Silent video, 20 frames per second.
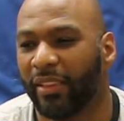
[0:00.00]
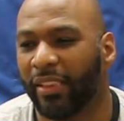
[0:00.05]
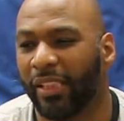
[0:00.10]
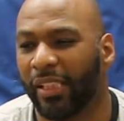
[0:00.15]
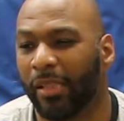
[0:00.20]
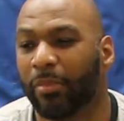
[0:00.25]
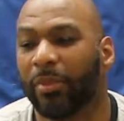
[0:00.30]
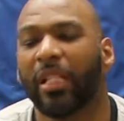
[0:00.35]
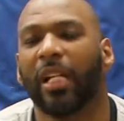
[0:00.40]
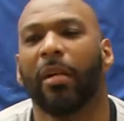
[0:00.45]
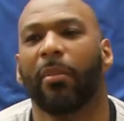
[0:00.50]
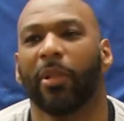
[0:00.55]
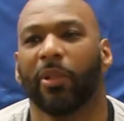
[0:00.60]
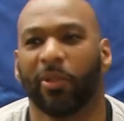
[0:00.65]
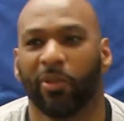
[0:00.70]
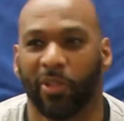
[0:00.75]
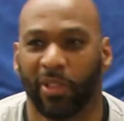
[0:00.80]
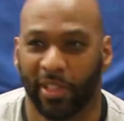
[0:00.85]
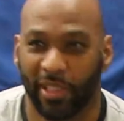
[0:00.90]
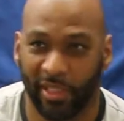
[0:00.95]
him coming
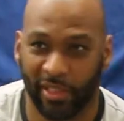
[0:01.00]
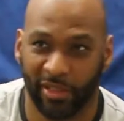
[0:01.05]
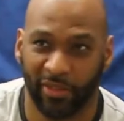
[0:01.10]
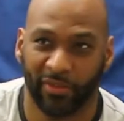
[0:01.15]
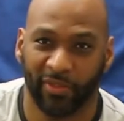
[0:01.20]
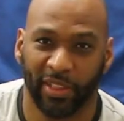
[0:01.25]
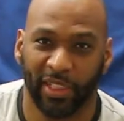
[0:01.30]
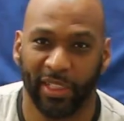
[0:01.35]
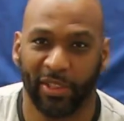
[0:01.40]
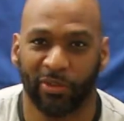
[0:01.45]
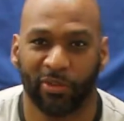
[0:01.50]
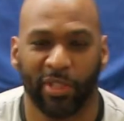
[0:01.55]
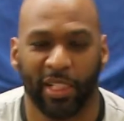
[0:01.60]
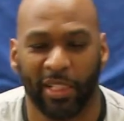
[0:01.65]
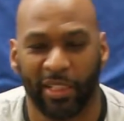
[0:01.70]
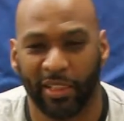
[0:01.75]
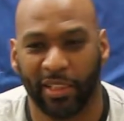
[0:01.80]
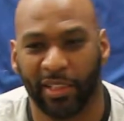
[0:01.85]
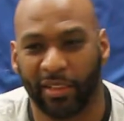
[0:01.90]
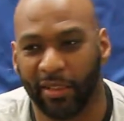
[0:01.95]
on as of late, trying
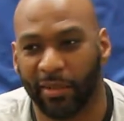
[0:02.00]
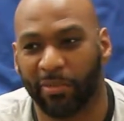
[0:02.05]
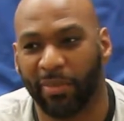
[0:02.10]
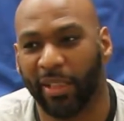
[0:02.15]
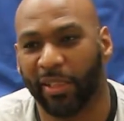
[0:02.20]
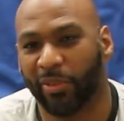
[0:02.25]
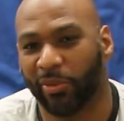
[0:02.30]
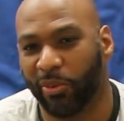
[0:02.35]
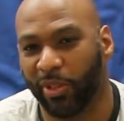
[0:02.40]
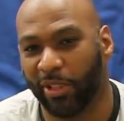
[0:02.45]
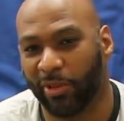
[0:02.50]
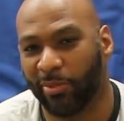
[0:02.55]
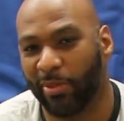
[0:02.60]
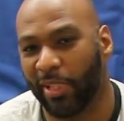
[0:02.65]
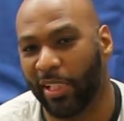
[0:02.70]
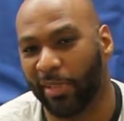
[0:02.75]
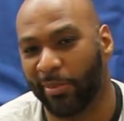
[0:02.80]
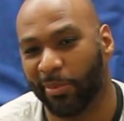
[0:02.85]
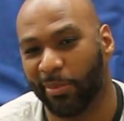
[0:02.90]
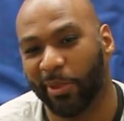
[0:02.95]
to get the best grades
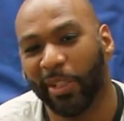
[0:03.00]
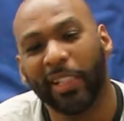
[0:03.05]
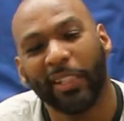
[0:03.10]
possible.